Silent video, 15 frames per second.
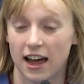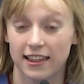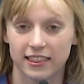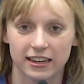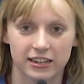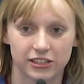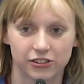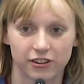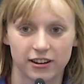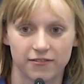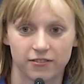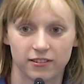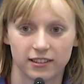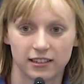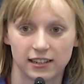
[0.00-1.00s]
I think it's great
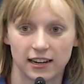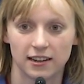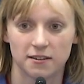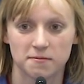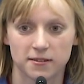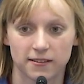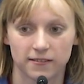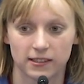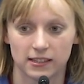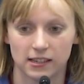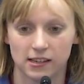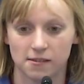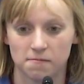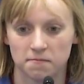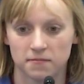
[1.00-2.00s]
for the dynamic of the
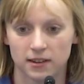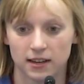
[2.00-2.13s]
team.